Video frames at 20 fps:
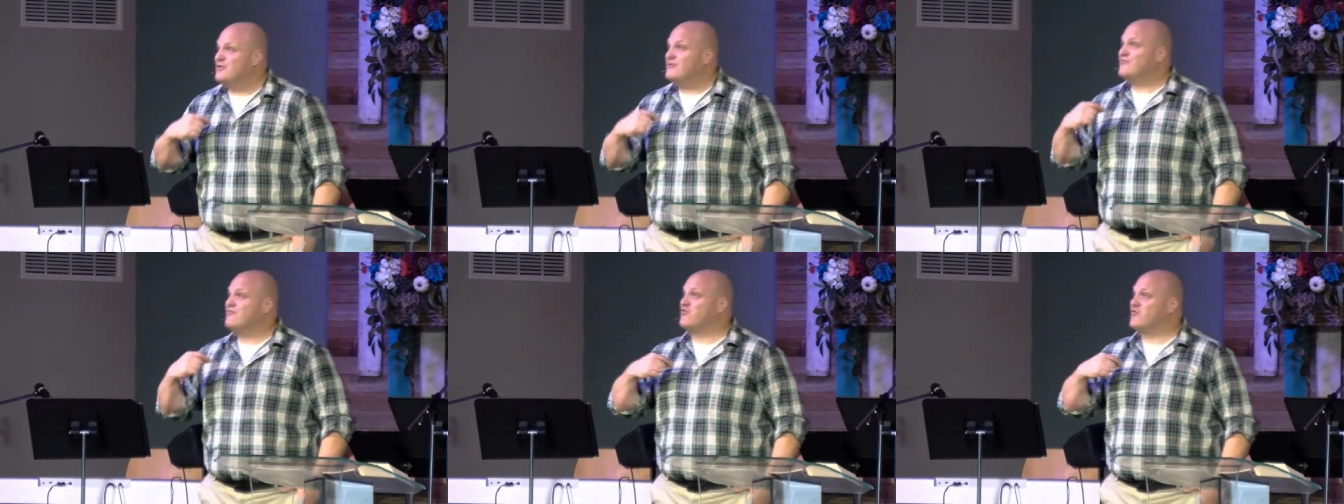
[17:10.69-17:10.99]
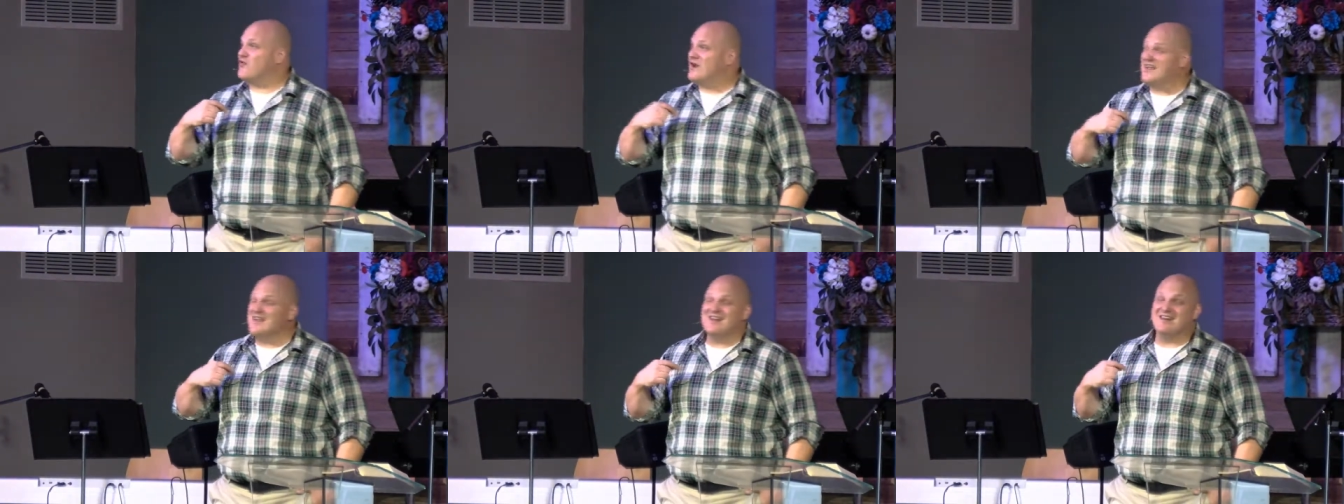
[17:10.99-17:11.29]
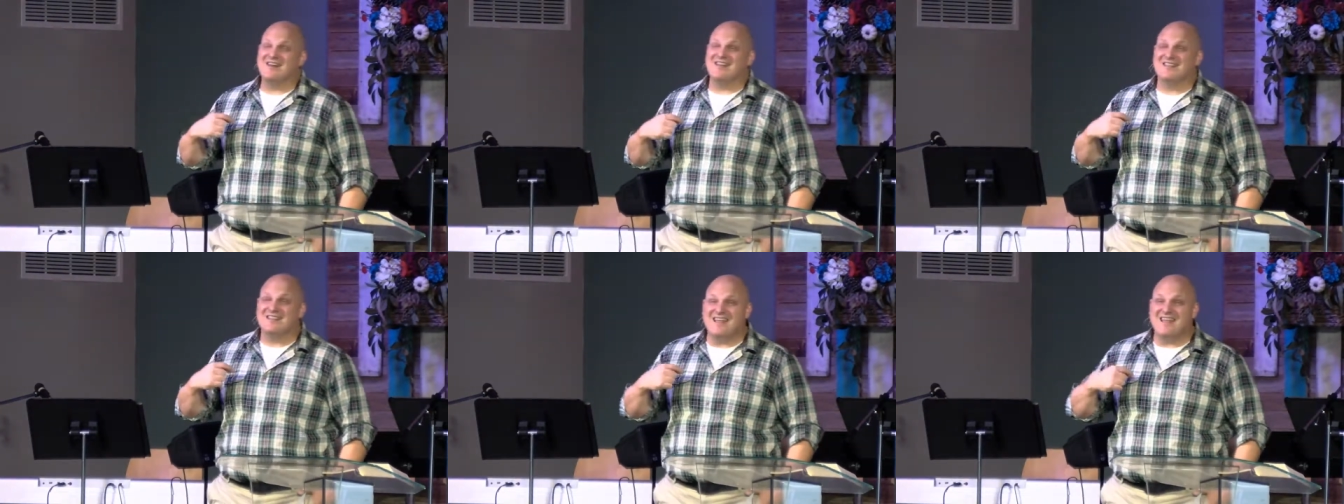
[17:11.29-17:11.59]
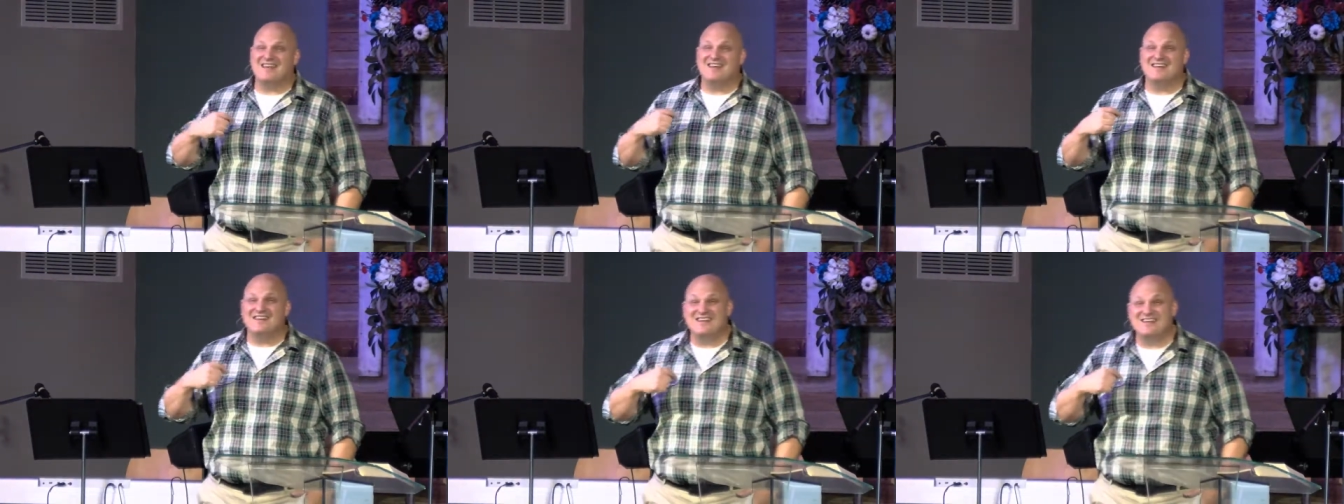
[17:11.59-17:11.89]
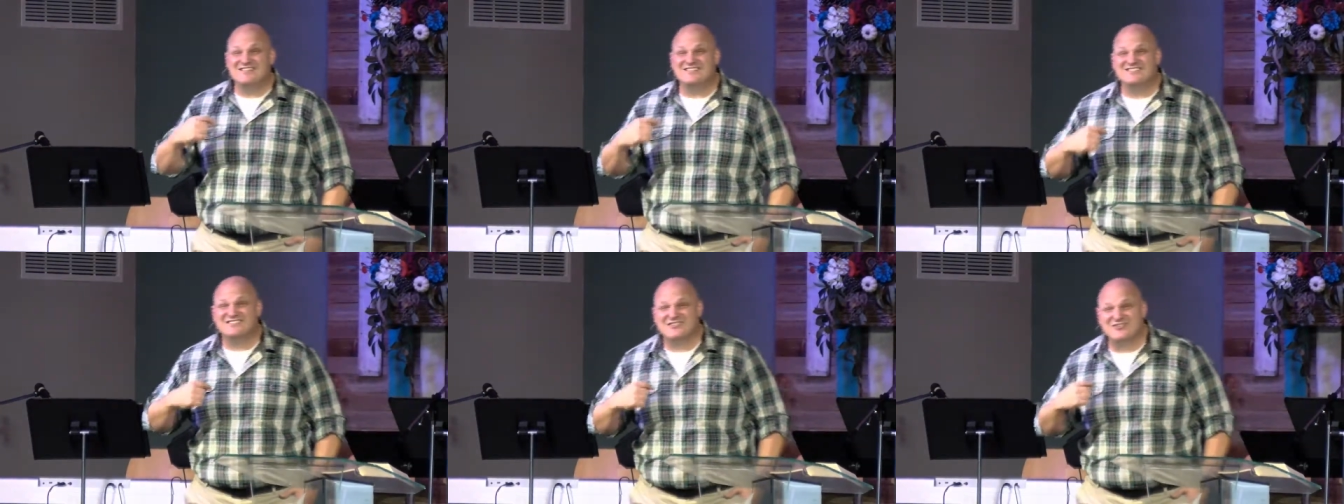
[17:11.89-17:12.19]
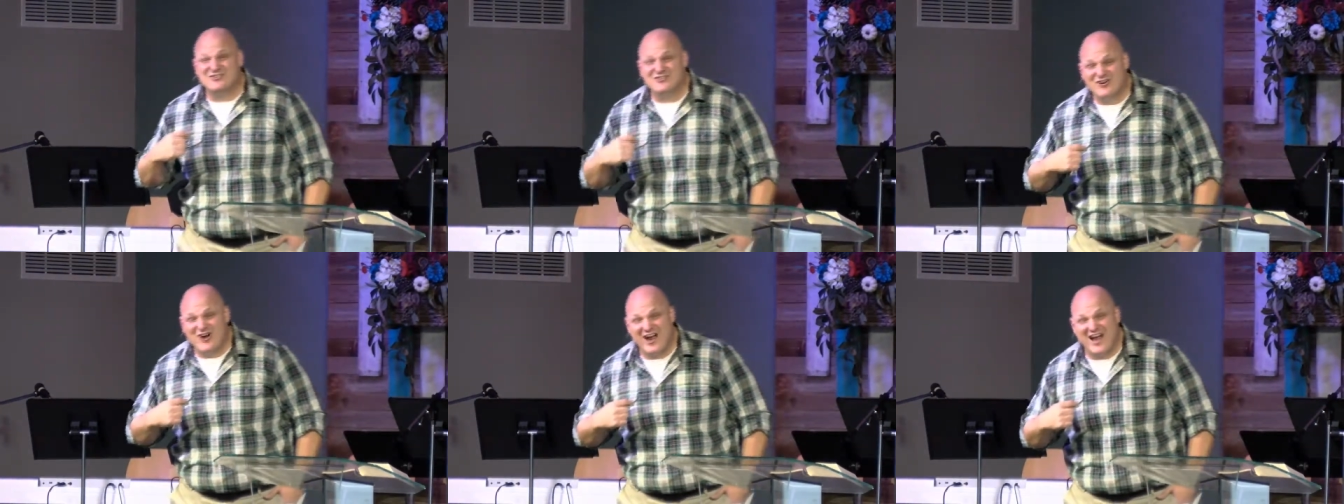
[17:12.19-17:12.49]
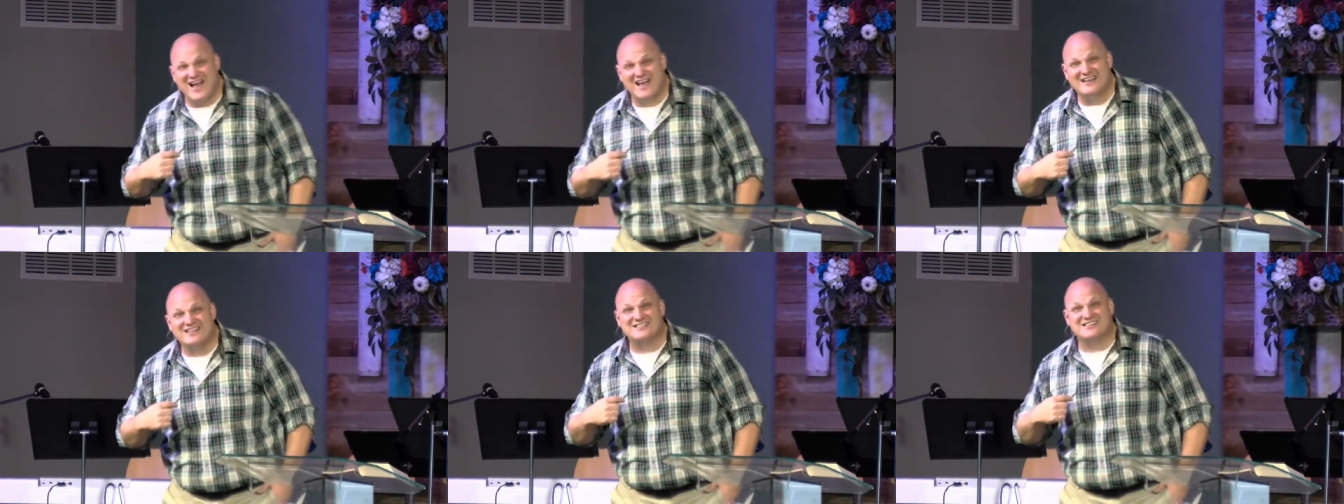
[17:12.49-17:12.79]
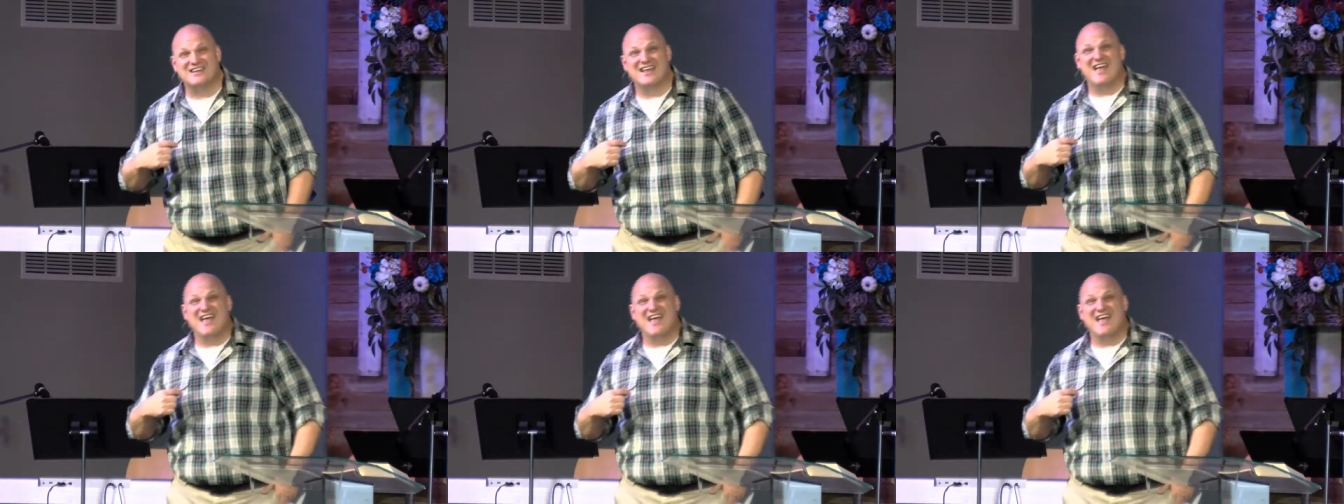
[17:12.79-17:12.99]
friend that needs Christ